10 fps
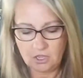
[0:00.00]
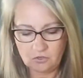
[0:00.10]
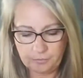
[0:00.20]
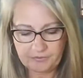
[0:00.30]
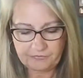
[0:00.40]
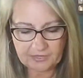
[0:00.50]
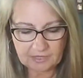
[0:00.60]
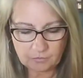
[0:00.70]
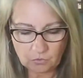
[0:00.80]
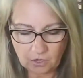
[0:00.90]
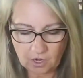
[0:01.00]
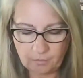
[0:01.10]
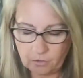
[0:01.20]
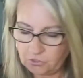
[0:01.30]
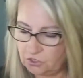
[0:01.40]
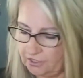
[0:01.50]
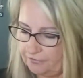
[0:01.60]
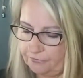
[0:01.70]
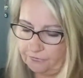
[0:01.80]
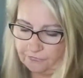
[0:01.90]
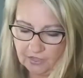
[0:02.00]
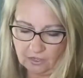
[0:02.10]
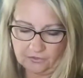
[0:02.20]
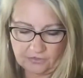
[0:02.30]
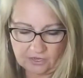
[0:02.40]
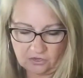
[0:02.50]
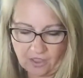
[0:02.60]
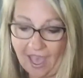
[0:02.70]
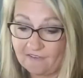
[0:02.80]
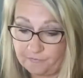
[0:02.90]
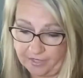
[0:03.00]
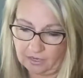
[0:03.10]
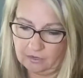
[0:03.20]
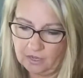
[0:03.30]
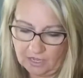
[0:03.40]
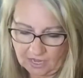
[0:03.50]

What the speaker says: You'll be feeling more emotionally fulfilled than you have been